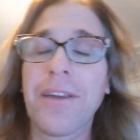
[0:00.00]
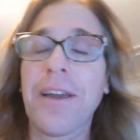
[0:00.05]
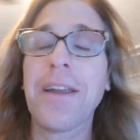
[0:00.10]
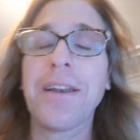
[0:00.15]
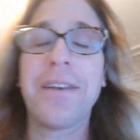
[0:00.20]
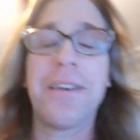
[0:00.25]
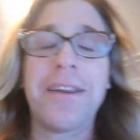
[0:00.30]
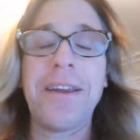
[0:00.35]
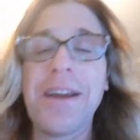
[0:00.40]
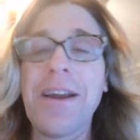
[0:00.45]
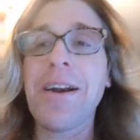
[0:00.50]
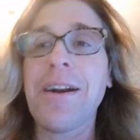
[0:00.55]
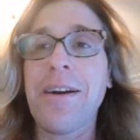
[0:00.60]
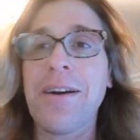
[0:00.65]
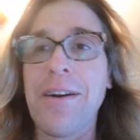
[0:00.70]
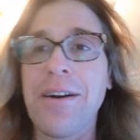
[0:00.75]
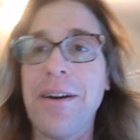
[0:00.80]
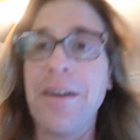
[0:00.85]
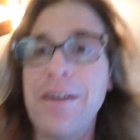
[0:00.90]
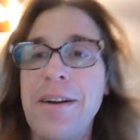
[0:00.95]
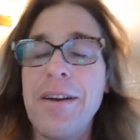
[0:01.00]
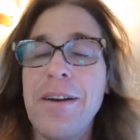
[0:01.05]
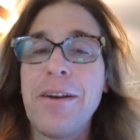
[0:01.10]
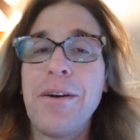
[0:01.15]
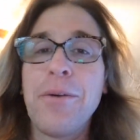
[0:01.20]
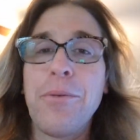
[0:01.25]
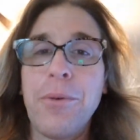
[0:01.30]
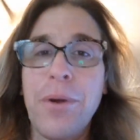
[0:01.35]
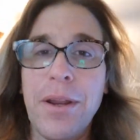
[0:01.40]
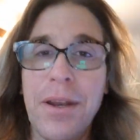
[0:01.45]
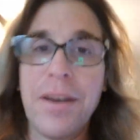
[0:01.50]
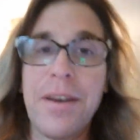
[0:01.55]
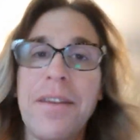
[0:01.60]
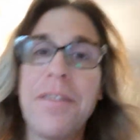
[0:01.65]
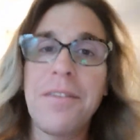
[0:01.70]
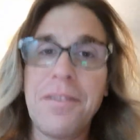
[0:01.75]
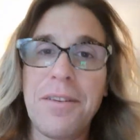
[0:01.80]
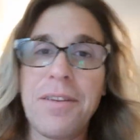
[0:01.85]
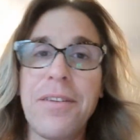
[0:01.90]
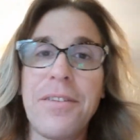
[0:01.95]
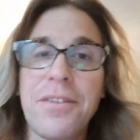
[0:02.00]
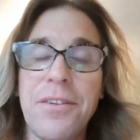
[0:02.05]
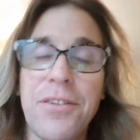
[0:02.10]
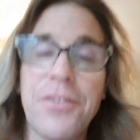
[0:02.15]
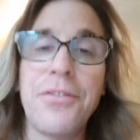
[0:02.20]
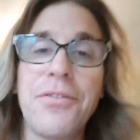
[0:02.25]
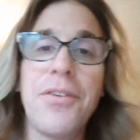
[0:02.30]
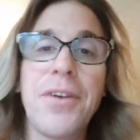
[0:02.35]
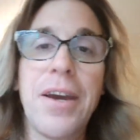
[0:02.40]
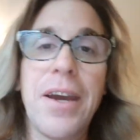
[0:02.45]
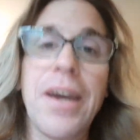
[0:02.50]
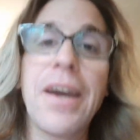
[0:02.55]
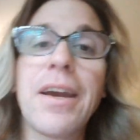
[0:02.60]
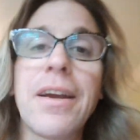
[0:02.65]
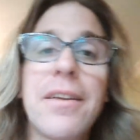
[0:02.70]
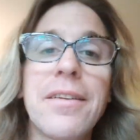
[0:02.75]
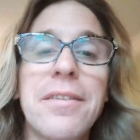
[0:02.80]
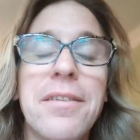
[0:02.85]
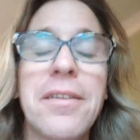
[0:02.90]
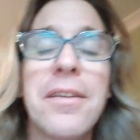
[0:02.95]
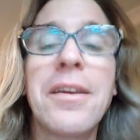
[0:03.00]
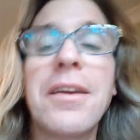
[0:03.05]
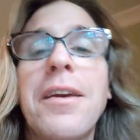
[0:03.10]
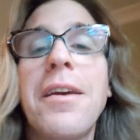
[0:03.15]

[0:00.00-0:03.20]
I dare witness this as fact.